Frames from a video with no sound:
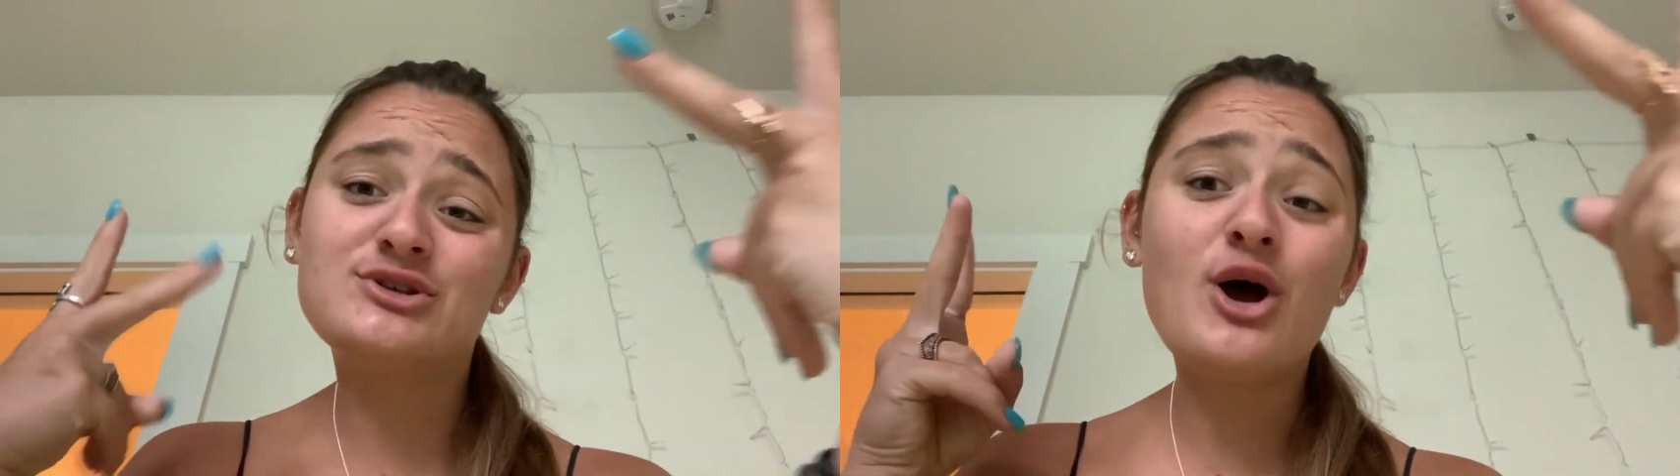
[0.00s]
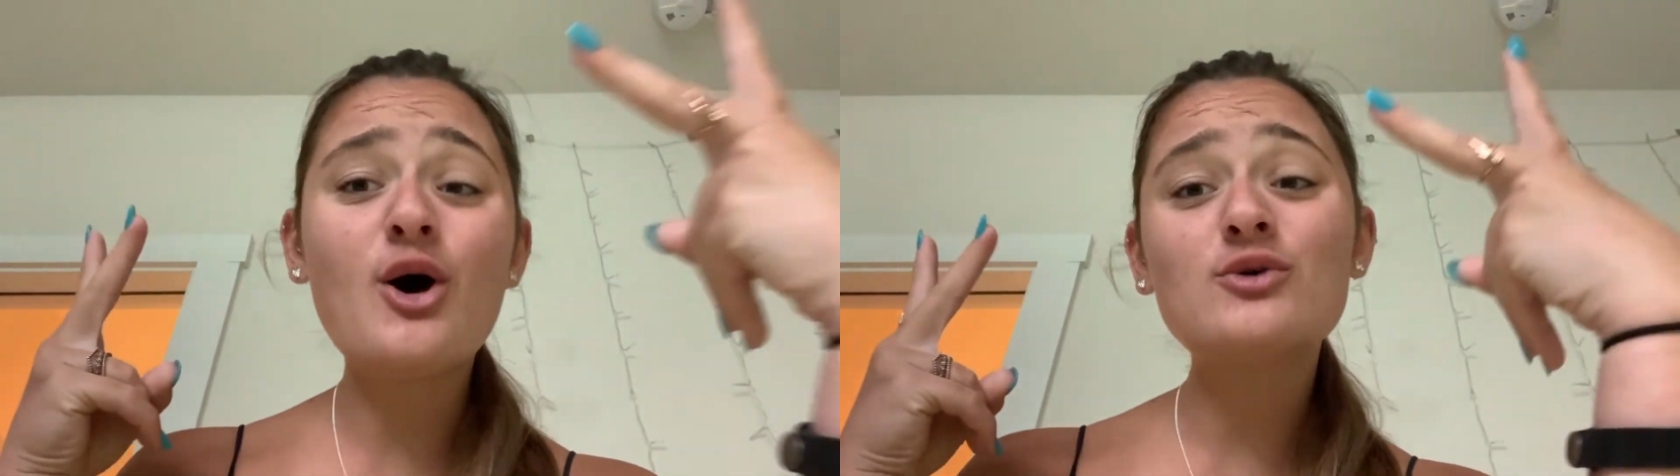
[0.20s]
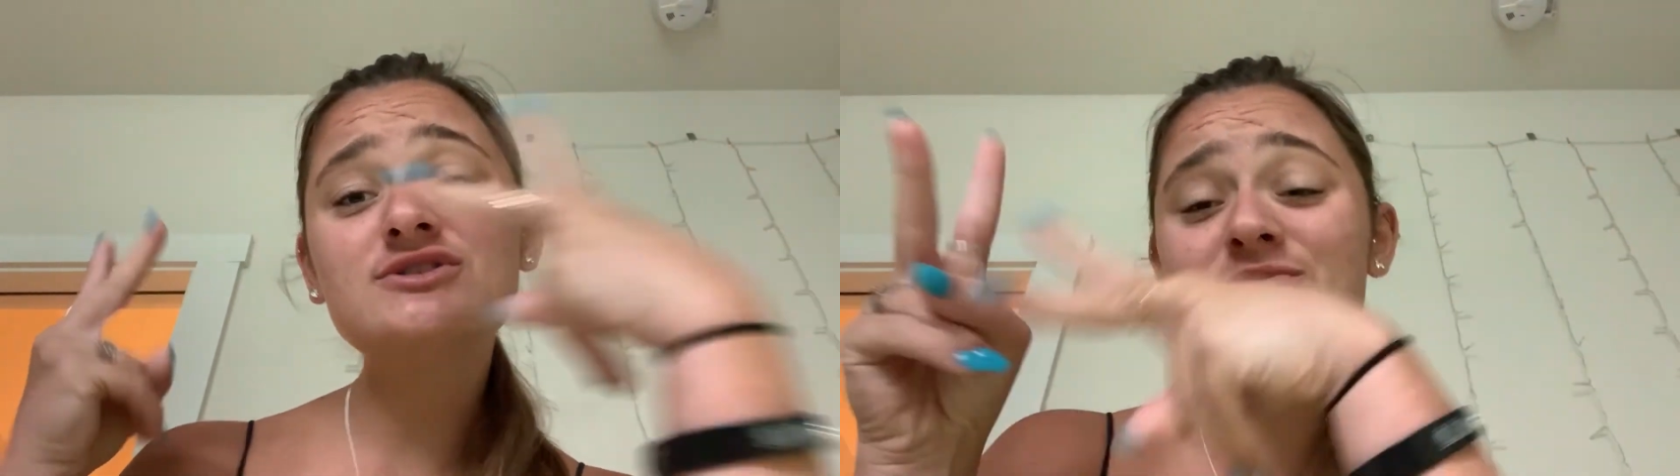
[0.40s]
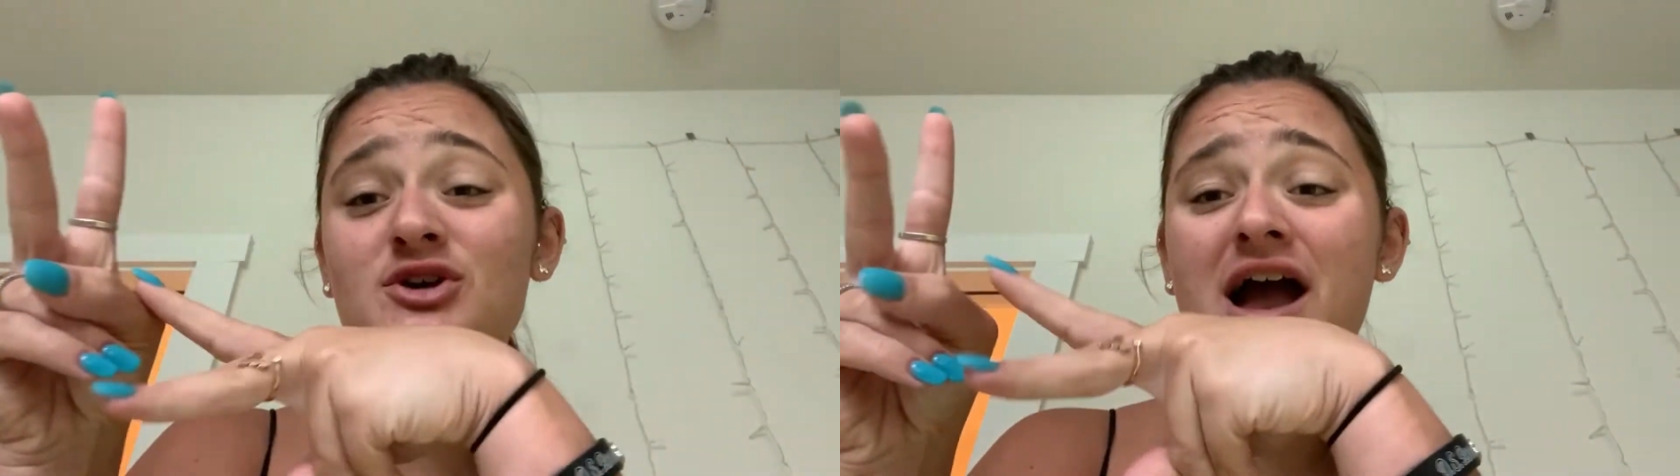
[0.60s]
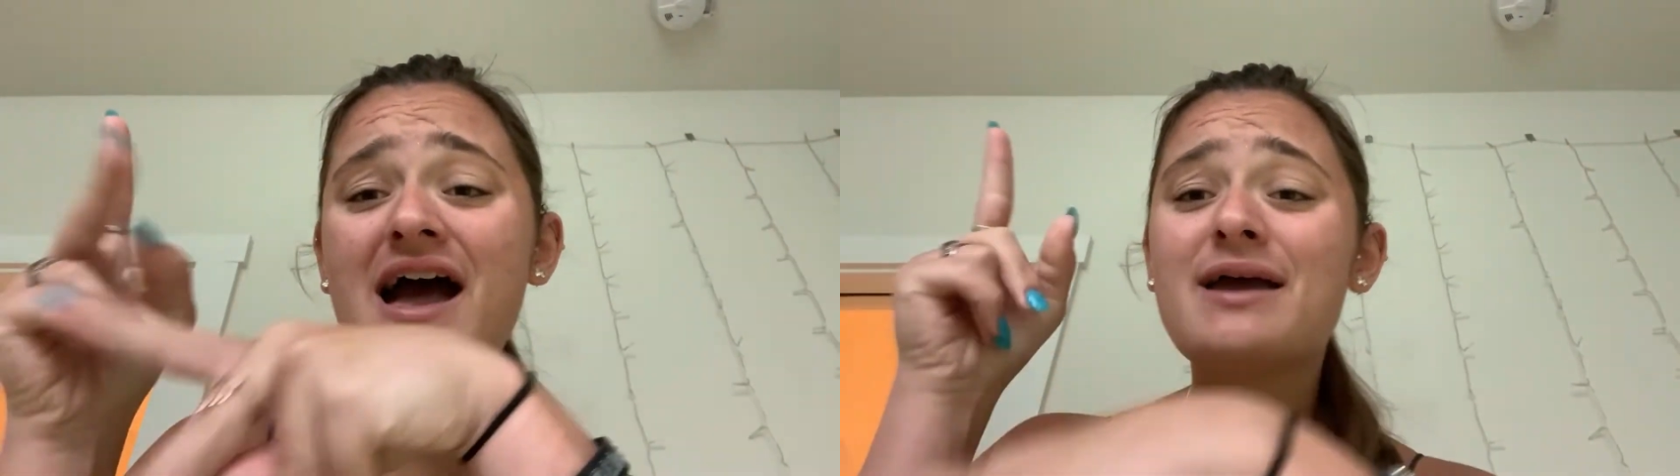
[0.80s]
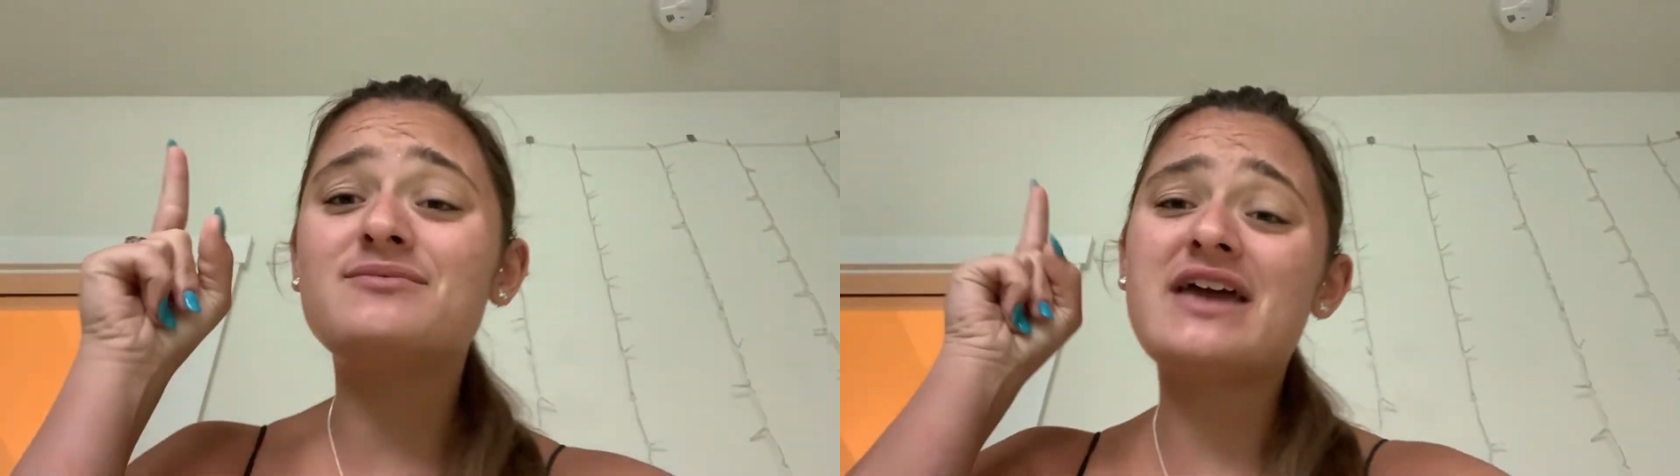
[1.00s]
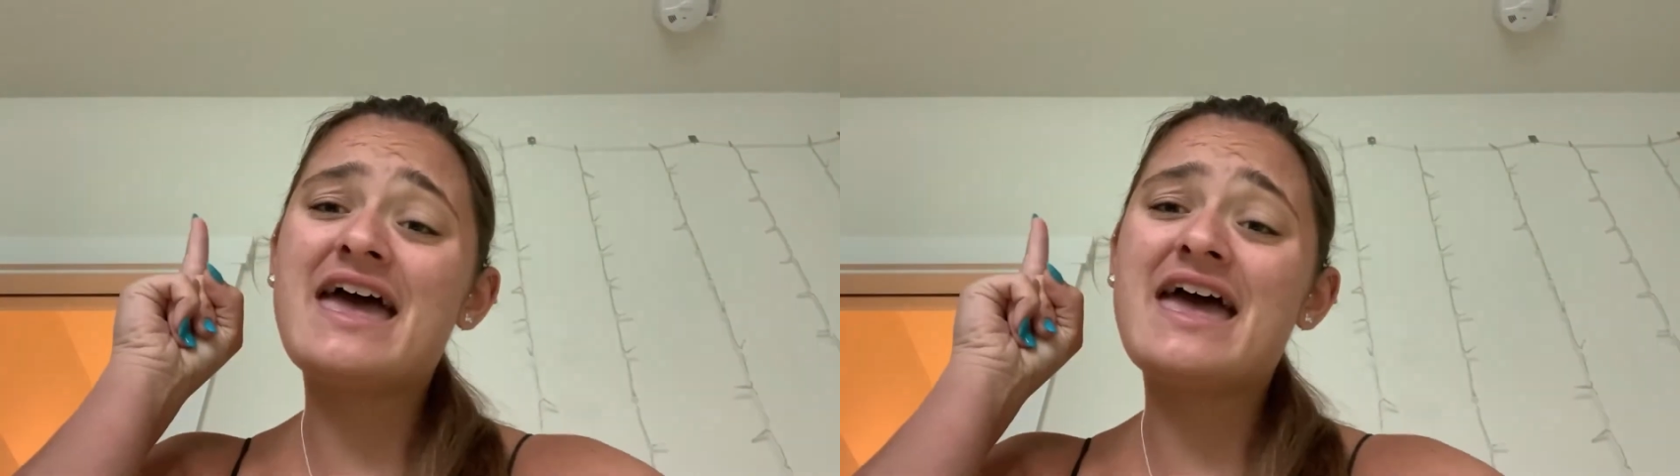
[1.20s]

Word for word: So subscribe